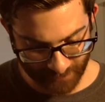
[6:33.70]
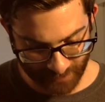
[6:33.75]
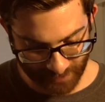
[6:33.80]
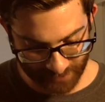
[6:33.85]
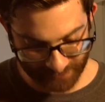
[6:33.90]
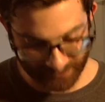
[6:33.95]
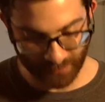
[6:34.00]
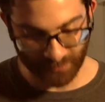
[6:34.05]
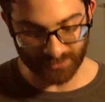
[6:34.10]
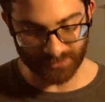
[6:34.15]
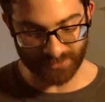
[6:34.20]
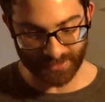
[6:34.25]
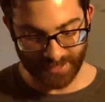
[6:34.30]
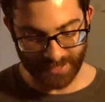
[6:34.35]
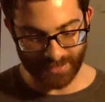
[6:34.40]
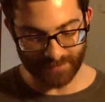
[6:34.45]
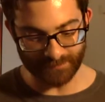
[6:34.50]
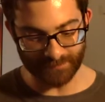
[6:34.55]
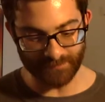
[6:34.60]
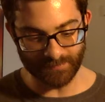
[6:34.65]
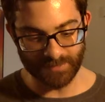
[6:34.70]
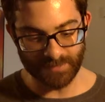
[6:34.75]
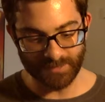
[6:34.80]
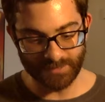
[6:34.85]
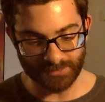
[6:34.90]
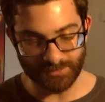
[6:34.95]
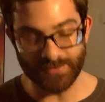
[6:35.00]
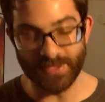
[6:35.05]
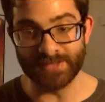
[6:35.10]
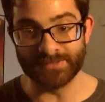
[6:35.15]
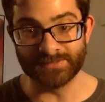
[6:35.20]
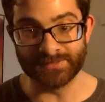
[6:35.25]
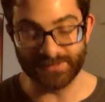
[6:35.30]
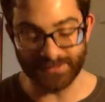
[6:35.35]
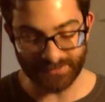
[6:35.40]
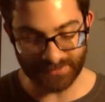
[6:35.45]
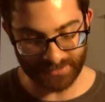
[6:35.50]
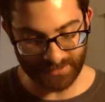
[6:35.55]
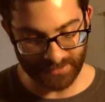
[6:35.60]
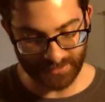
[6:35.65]
SummerSlam
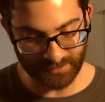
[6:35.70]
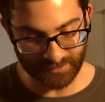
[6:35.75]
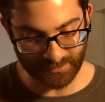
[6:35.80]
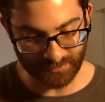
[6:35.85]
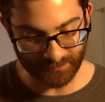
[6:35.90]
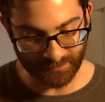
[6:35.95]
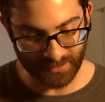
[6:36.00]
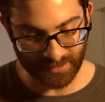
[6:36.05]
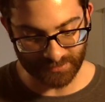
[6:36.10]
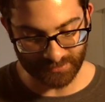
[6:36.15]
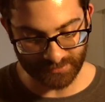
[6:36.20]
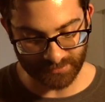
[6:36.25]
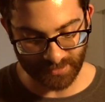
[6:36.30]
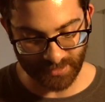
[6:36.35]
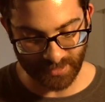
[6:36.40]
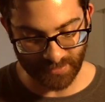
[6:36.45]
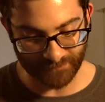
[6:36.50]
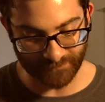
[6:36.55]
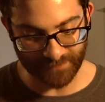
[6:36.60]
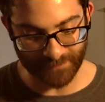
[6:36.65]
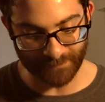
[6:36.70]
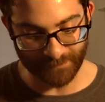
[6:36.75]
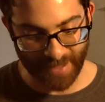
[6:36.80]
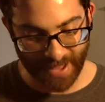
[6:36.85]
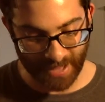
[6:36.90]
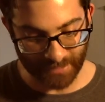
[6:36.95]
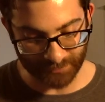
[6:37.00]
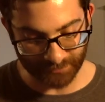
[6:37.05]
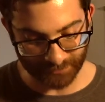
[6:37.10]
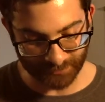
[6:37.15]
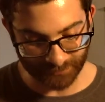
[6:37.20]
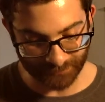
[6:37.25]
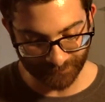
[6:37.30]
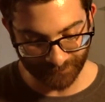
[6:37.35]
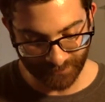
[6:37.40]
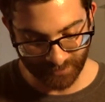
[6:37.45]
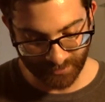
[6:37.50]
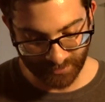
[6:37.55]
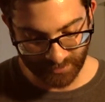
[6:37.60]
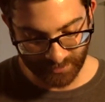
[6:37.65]
2016, him against Finn Balor.
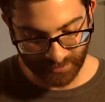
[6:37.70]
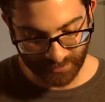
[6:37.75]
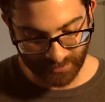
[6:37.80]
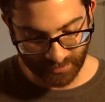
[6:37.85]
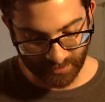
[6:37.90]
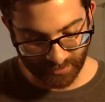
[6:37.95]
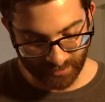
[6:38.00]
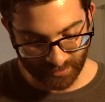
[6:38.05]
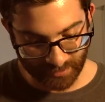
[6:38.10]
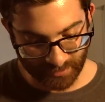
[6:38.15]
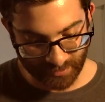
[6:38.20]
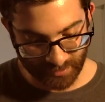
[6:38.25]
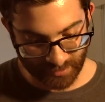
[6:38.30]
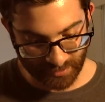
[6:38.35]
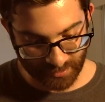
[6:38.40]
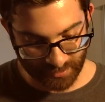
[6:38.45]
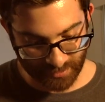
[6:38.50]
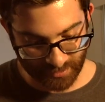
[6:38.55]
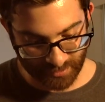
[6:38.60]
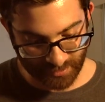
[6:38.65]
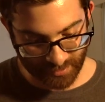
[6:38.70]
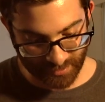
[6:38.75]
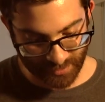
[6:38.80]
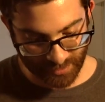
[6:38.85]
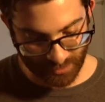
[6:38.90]
And then a